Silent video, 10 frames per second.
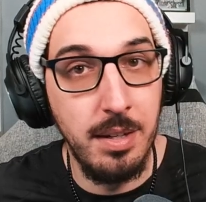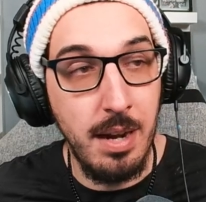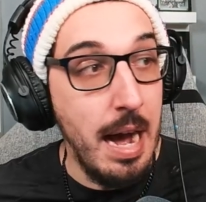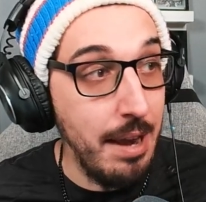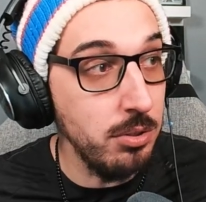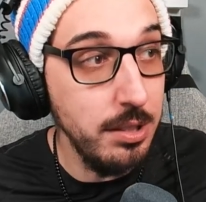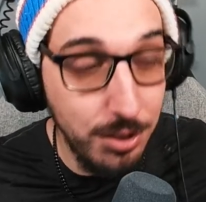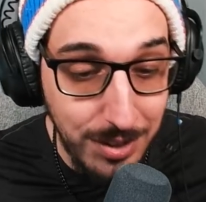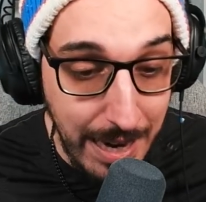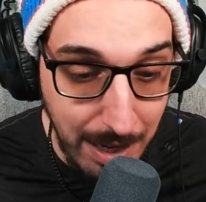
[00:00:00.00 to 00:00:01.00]
I don't
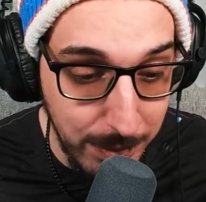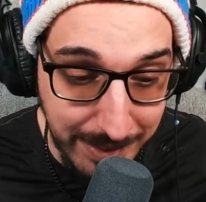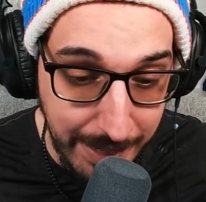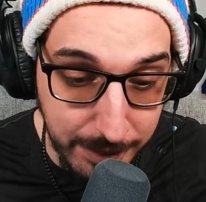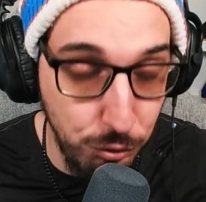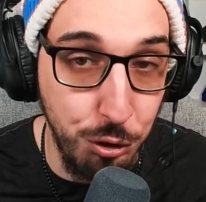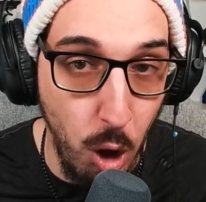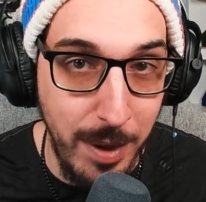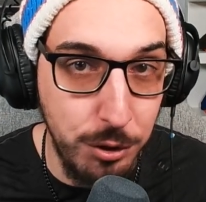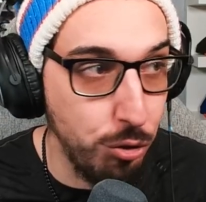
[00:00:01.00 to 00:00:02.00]
understand how he's getting in so
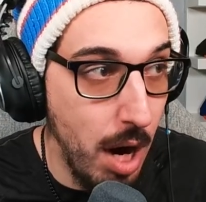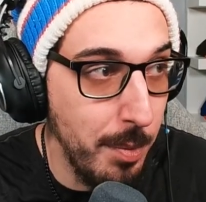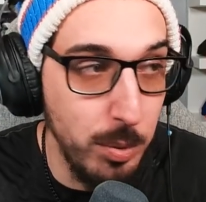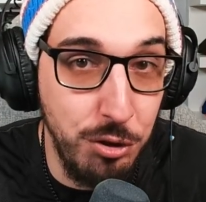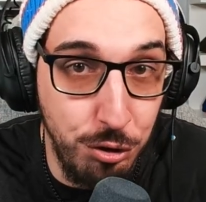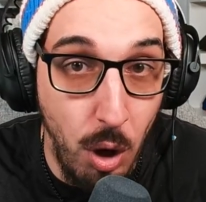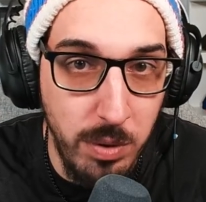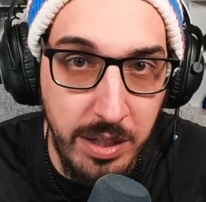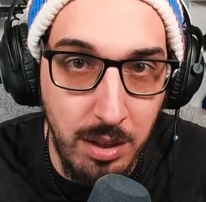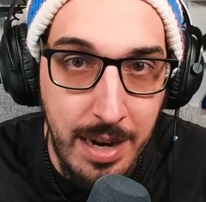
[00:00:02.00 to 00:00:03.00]
much trouble with so
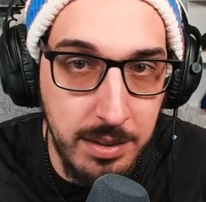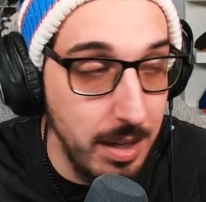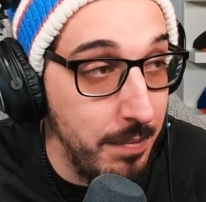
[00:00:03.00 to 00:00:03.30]
little ice time.